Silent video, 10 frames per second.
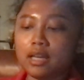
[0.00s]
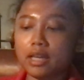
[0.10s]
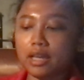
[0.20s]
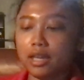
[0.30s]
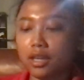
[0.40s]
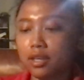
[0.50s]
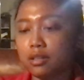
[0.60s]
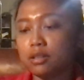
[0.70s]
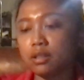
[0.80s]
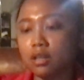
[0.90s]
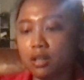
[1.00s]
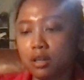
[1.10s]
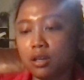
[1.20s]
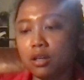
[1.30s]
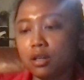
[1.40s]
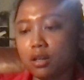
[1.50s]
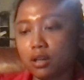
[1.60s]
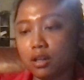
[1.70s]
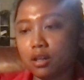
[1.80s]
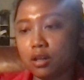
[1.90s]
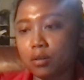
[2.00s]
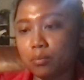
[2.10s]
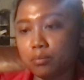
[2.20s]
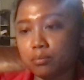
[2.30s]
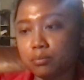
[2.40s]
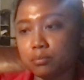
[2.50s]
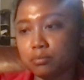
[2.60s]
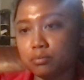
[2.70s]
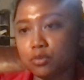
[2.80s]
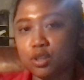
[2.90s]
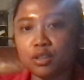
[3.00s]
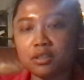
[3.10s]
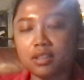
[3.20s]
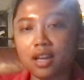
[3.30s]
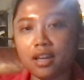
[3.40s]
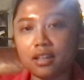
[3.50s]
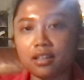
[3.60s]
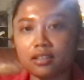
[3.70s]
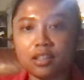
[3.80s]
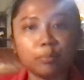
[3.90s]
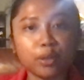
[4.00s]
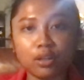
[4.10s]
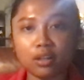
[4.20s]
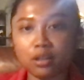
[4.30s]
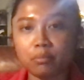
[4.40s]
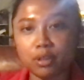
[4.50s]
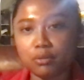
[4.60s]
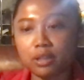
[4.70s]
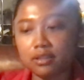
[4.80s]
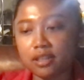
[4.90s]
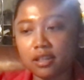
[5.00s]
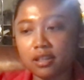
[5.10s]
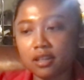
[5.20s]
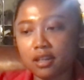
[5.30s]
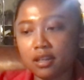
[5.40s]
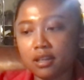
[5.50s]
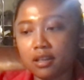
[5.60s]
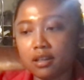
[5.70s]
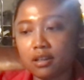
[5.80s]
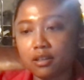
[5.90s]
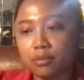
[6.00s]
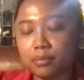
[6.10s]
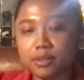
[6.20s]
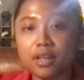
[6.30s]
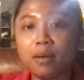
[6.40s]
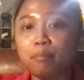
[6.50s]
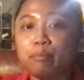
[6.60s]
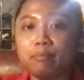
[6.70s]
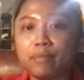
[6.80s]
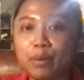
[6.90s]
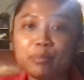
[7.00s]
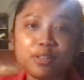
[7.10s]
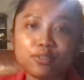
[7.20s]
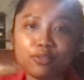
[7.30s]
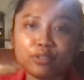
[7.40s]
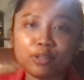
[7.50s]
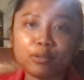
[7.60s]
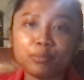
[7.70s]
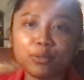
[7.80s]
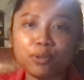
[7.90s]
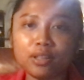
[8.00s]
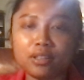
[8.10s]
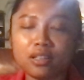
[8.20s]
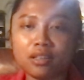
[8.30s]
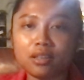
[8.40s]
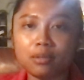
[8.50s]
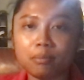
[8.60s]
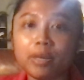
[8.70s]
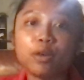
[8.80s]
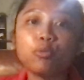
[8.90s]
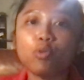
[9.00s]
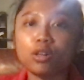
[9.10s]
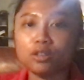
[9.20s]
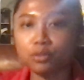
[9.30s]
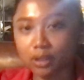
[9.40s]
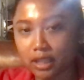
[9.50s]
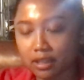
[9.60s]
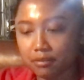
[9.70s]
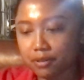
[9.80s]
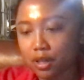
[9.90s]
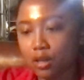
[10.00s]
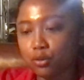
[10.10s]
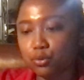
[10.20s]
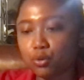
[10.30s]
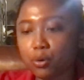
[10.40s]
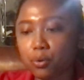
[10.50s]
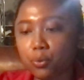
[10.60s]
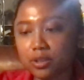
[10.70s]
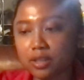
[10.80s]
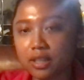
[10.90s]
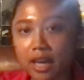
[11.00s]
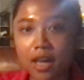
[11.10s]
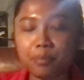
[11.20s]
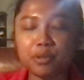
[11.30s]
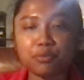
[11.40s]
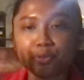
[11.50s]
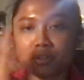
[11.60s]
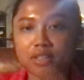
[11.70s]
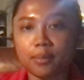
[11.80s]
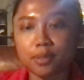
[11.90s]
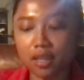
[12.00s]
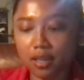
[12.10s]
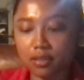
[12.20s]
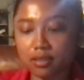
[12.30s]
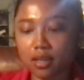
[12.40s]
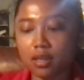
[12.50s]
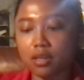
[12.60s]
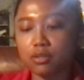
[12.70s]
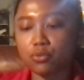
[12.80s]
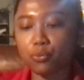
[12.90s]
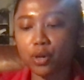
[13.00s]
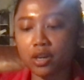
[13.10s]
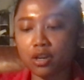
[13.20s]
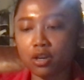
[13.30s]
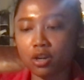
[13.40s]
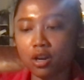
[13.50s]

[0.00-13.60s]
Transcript: And um, just like a typical community, some members of the community may want to leave. So what's going to happen for step 6 is where